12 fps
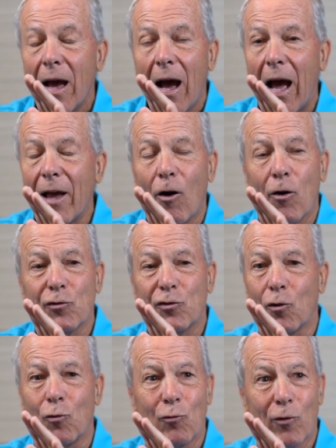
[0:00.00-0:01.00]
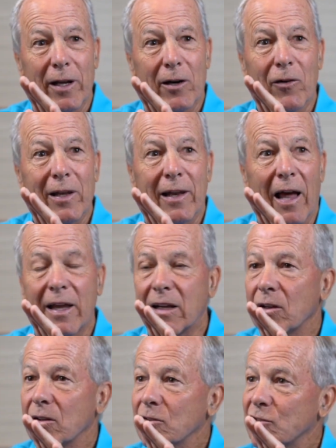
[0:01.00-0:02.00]
I also really like
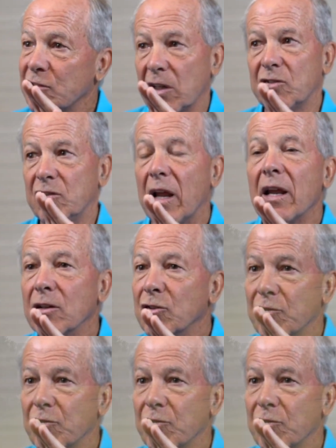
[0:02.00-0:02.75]
16's